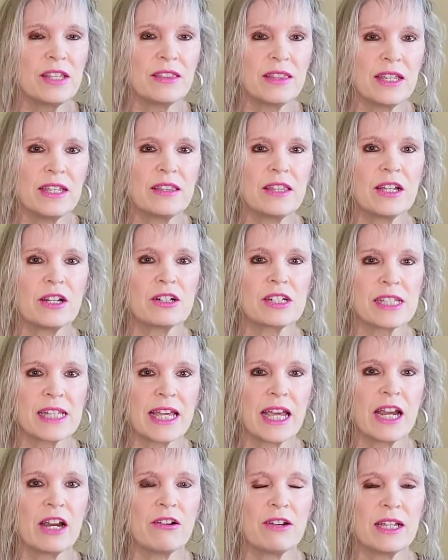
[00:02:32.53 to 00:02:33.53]
think there is
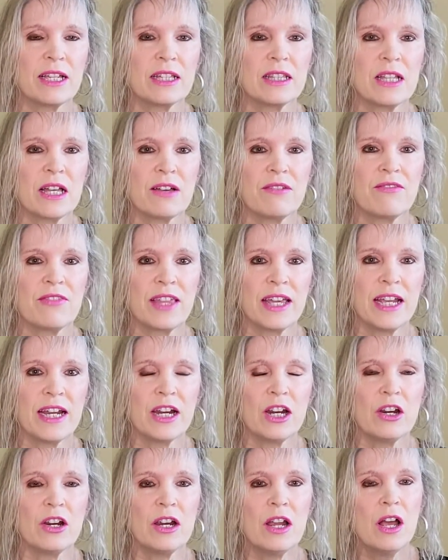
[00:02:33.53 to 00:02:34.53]
caring and love
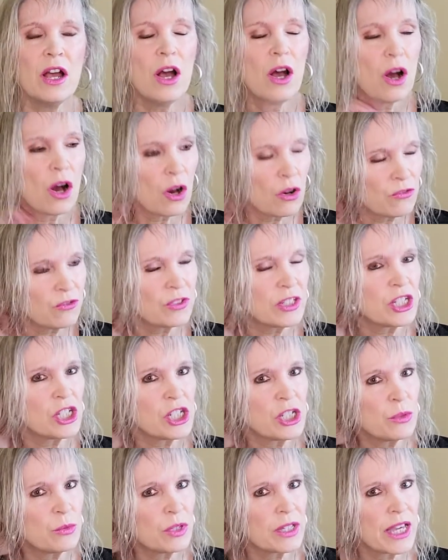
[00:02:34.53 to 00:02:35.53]
there. Hopefully
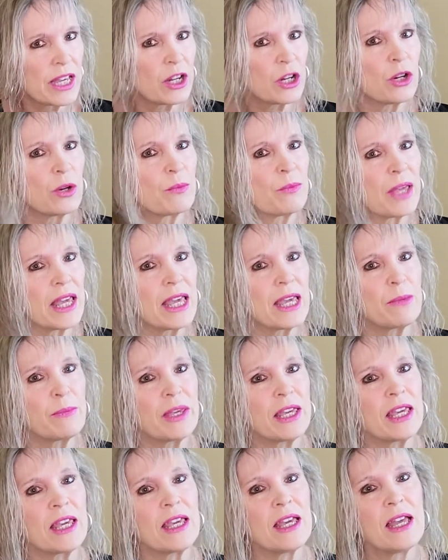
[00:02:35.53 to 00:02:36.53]
she will get her
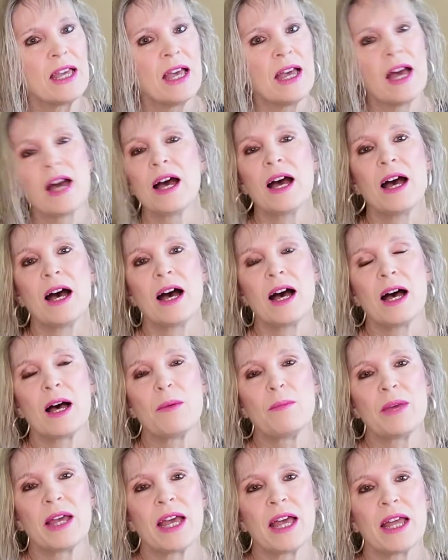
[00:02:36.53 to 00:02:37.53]
baby,
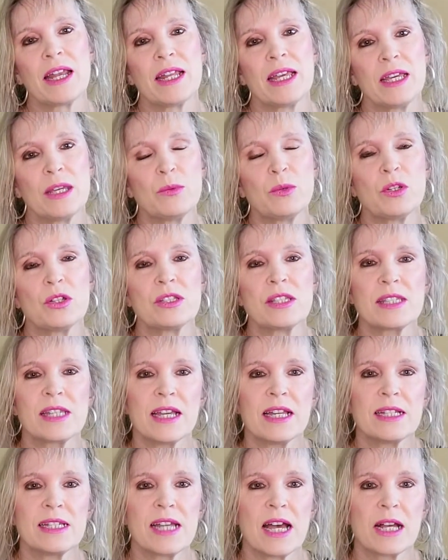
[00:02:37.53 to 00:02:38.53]
and he will
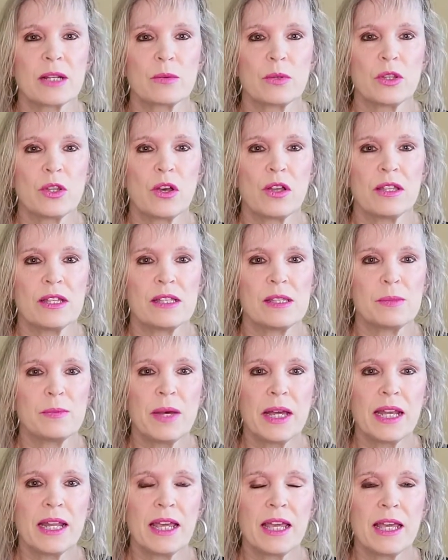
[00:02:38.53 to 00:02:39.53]
stay intact with all his
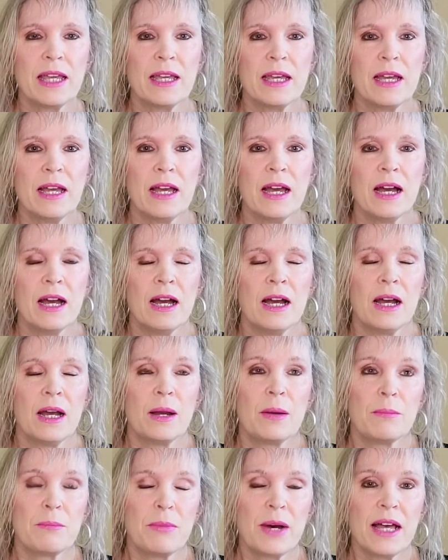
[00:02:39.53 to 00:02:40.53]
money.
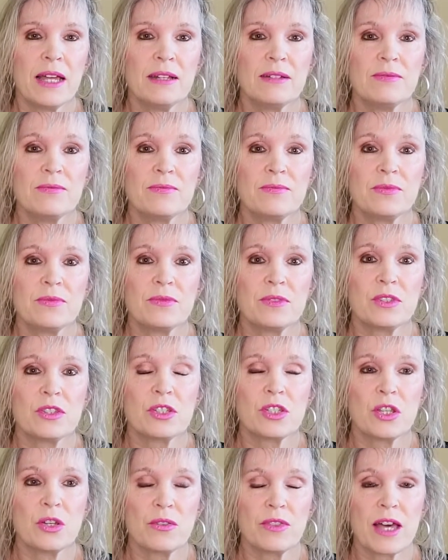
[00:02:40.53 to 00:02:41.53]
But
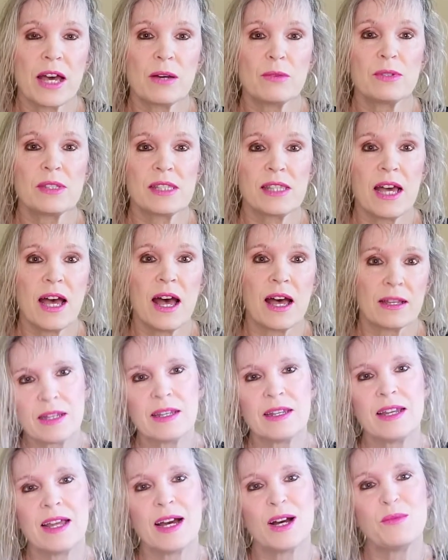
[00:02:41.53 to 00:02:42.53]
so that was that.
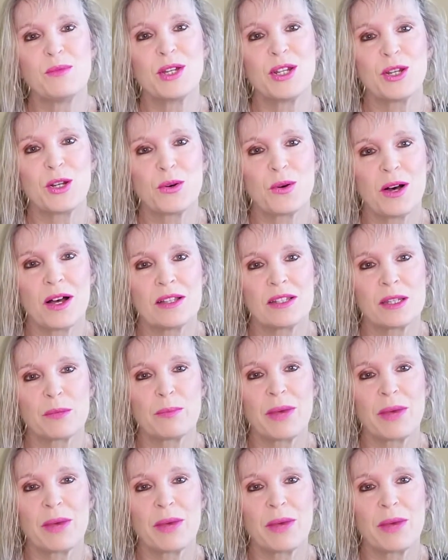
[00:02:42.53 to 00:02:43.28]
Now I'm going to go on to